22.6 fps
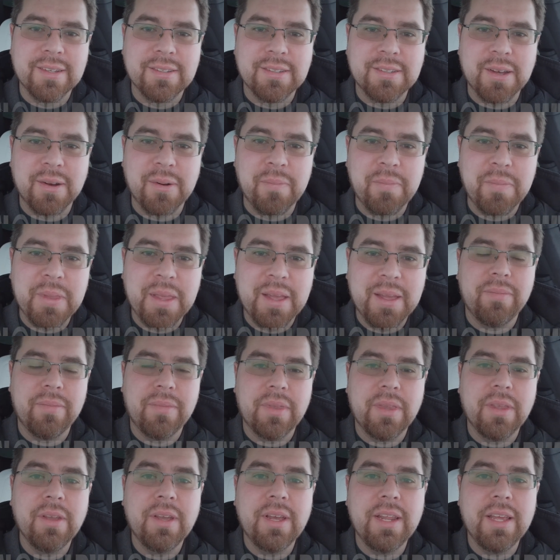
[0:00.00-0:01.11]
So
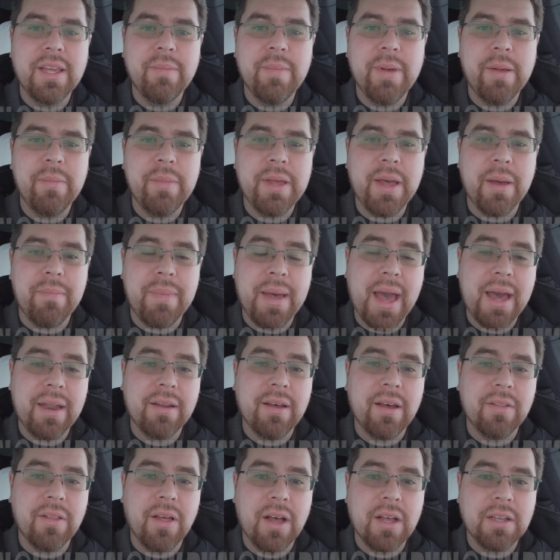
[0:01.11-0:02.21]
you can email me. I'm
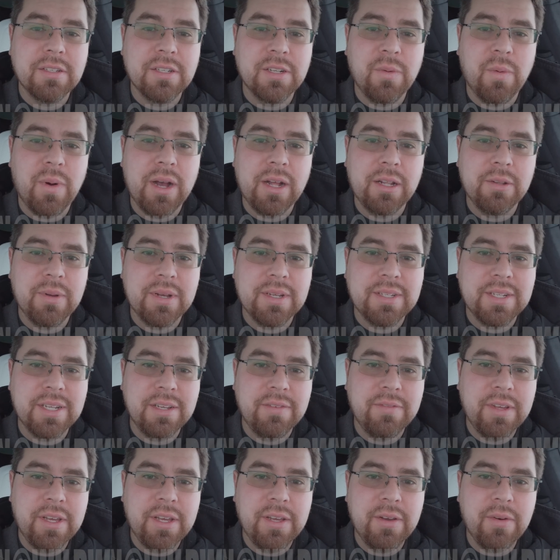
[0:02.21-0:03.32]

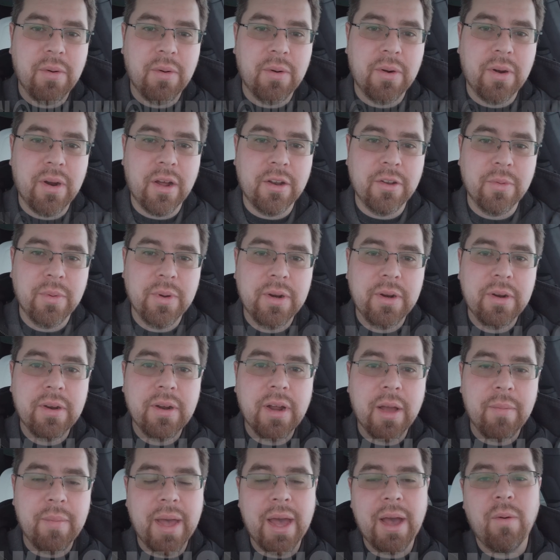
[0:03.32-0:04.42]
pat.lawson@wildwestev, or on
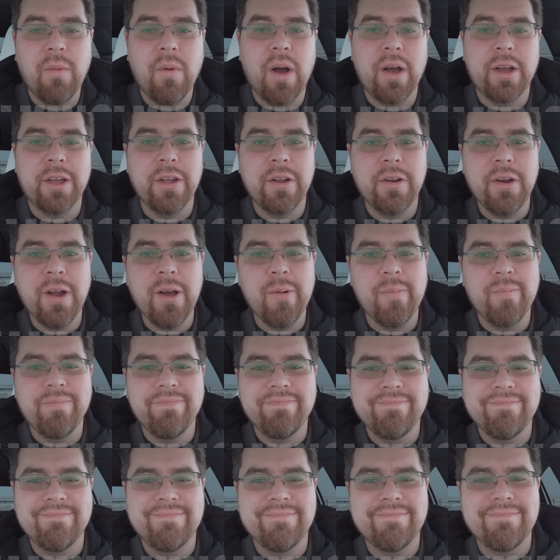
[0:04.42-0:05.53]
Twitter, I'm @walkingcrow.